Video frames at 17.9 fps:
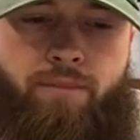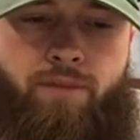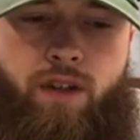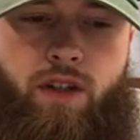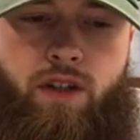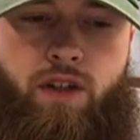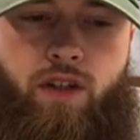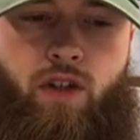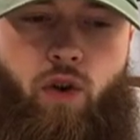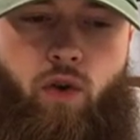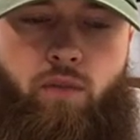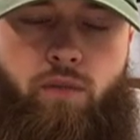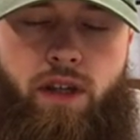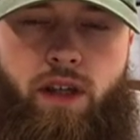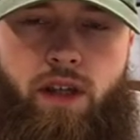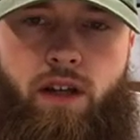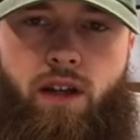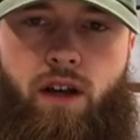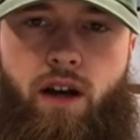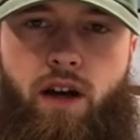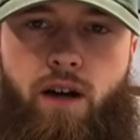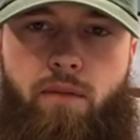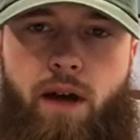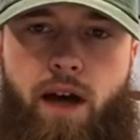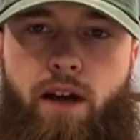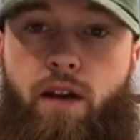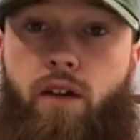She told me
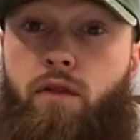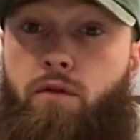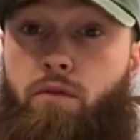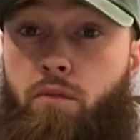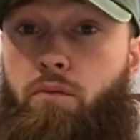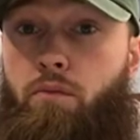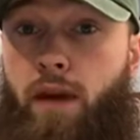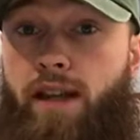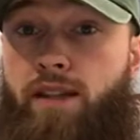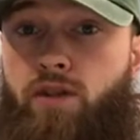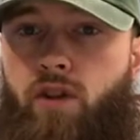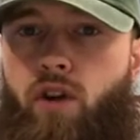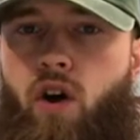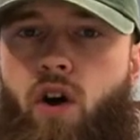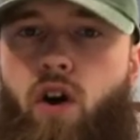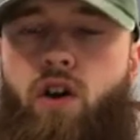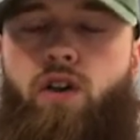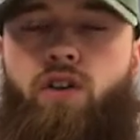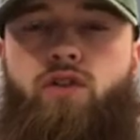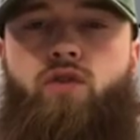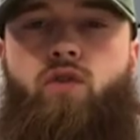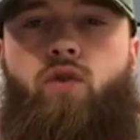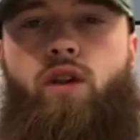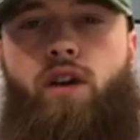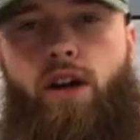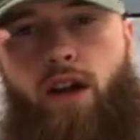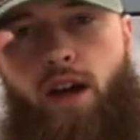about basically a horror
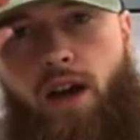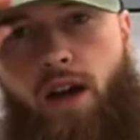story